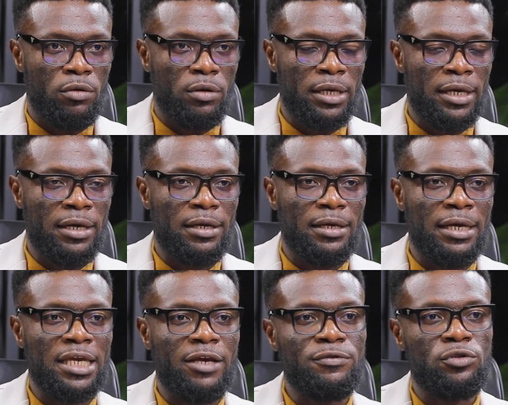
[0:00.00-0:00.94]
okay.
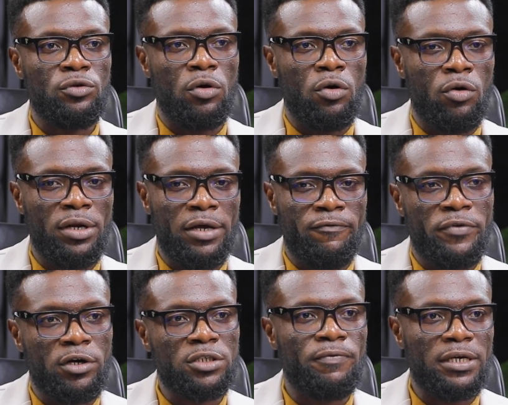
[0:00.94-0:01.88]
It gives you all the
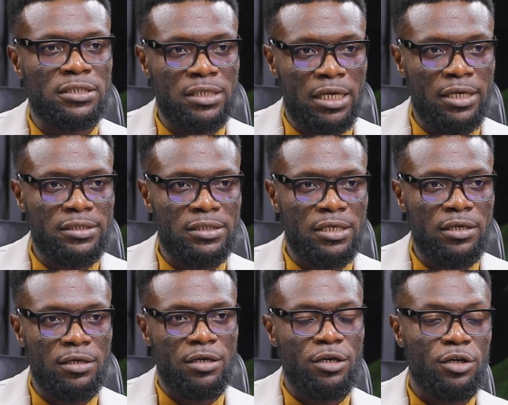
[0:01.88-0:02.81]
various functionality
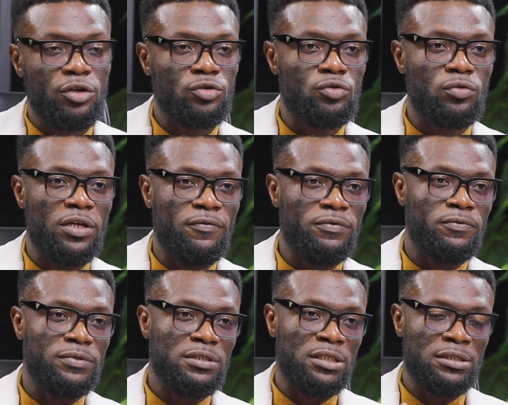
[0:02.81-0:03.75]
to
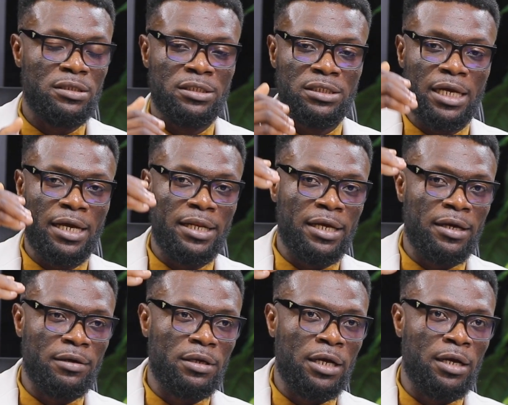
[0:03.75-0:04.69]
design
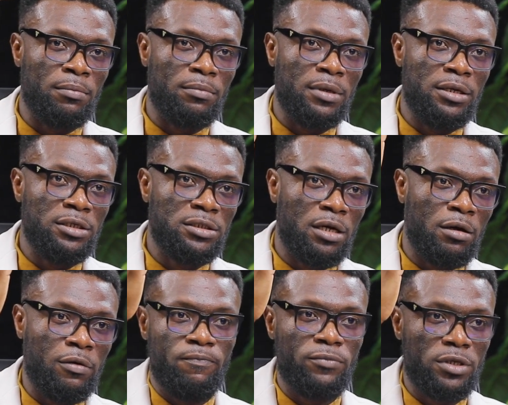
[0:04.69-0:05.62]
the
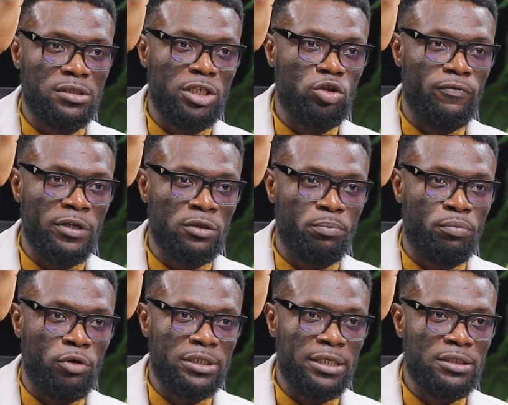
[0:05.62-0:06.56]
initial stage of the
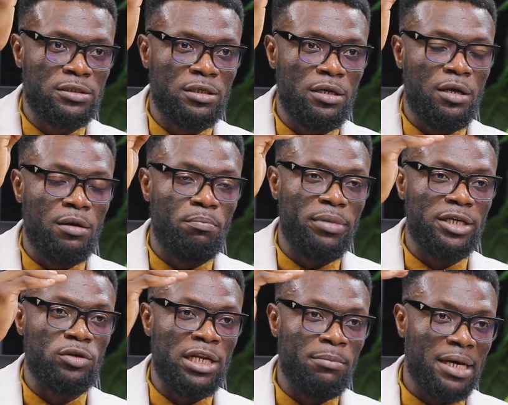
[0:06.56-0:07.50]
projects
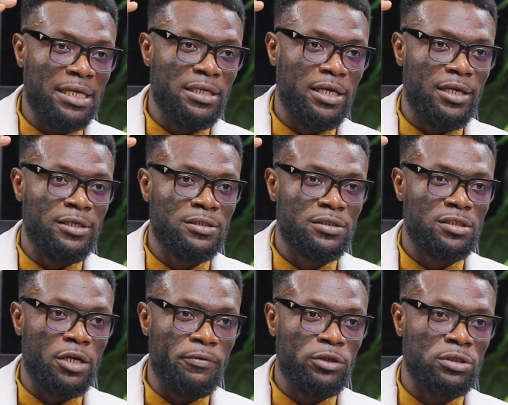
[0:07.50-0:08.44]
based on the mandates,
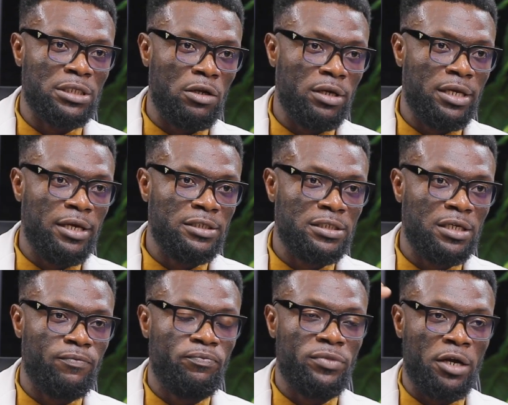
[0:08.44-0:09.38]
the resource
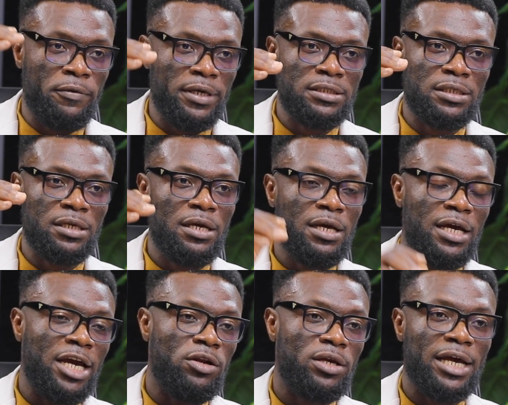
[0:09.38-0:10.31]
allocation, the risk,
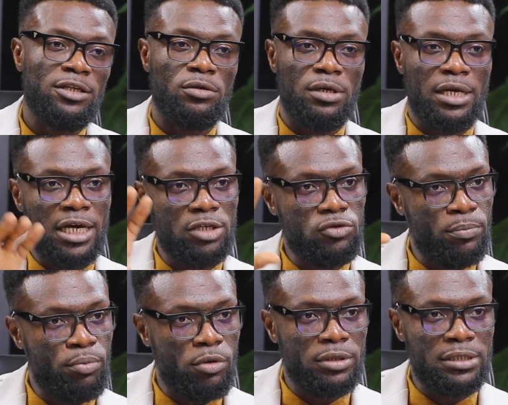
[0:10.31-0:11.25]
and you get your nice
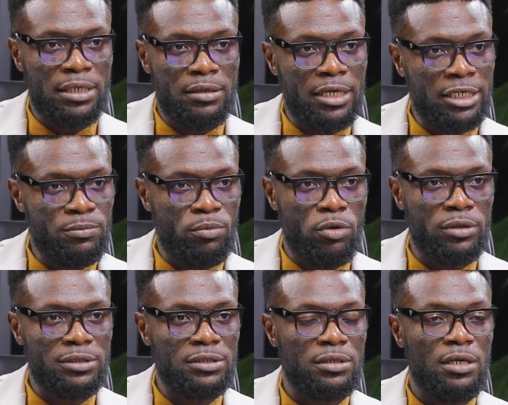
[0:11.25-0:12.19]
reports and
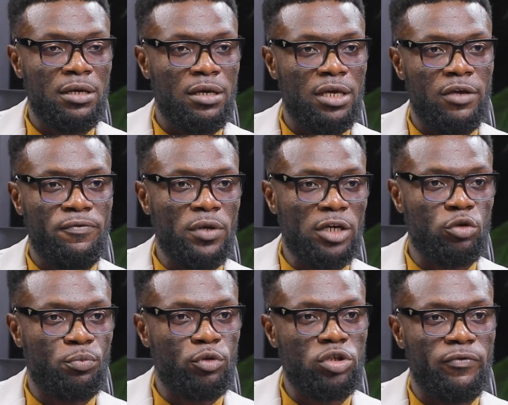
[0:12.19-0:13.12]
dashboards if you are
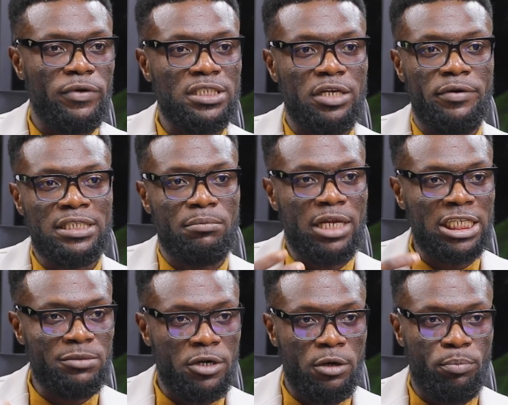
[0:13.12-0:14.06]
supposed to even generate a
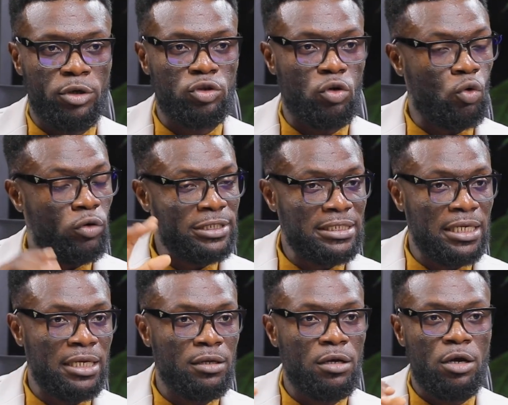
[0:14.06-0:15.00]
management reports on
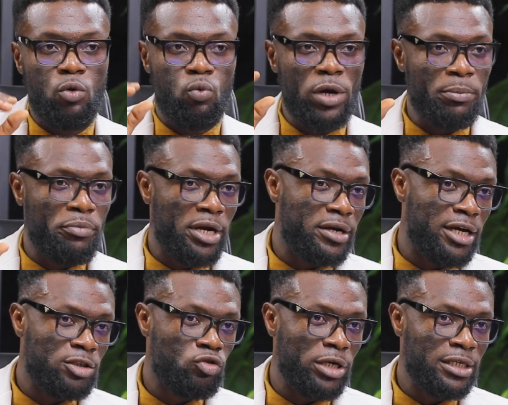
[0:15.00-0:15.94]
costing, work
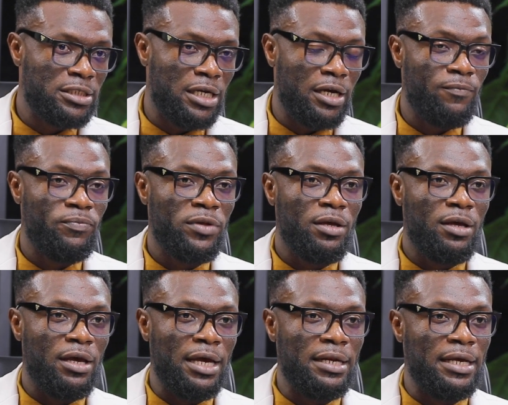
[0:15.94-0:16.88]
breakdown structure,
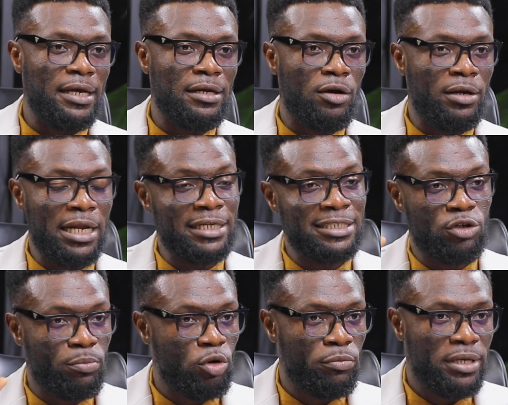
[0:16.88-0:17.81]
and then that is
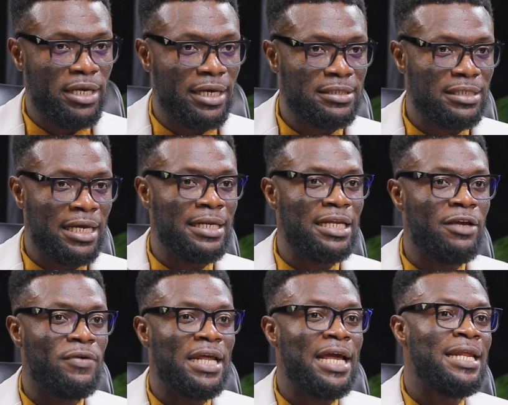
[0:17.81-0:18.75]
the WBS, and
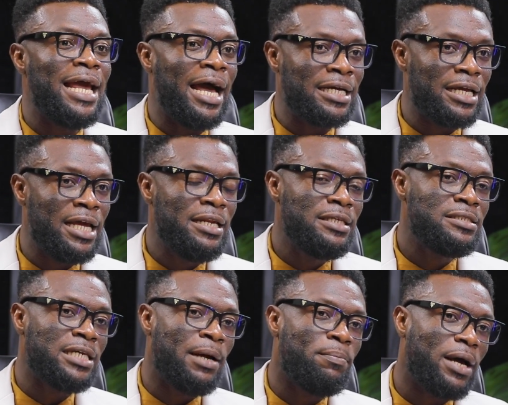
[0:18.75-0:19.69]
even any
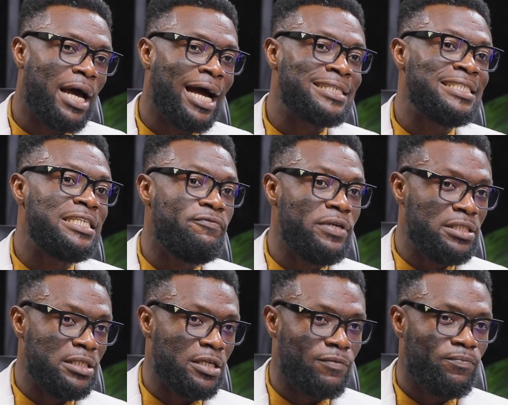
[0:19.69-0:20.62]

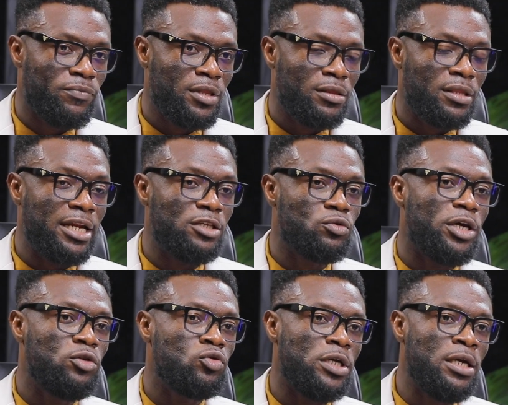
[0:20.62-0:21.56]
sub-activity that is
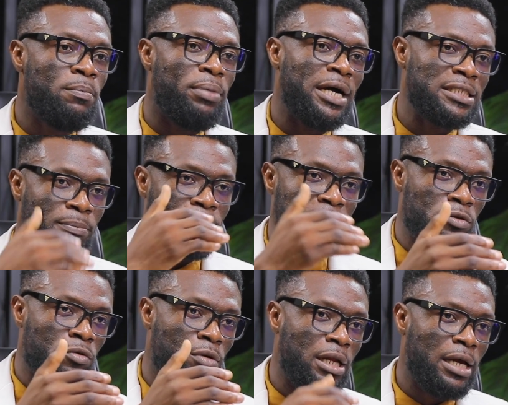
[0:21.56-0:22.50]
going to impact a
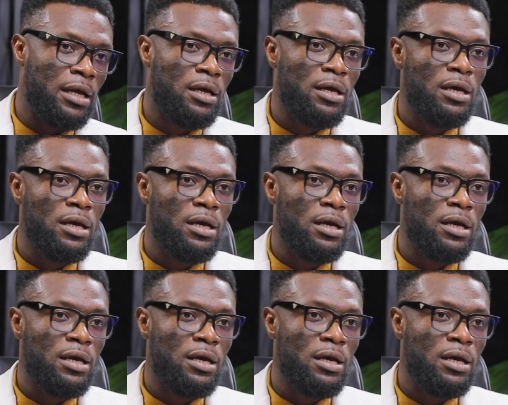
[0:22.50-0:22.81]
particular